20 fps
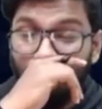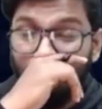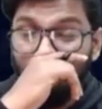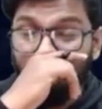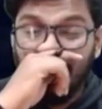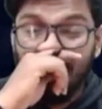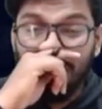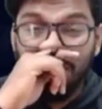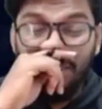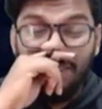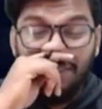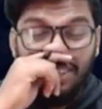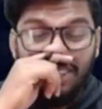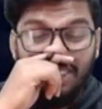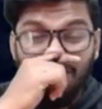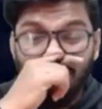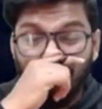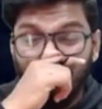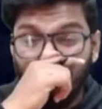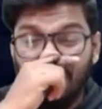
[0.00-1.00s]
object
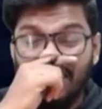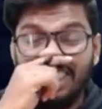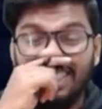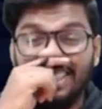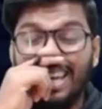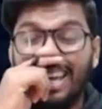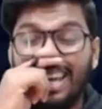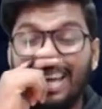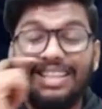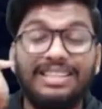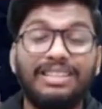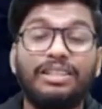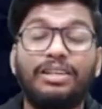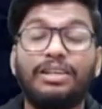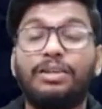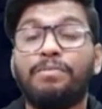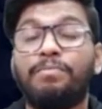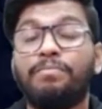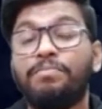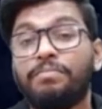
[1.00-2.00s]
between the focus and
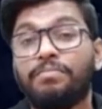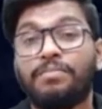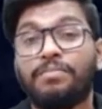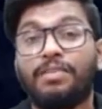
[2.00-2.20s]
the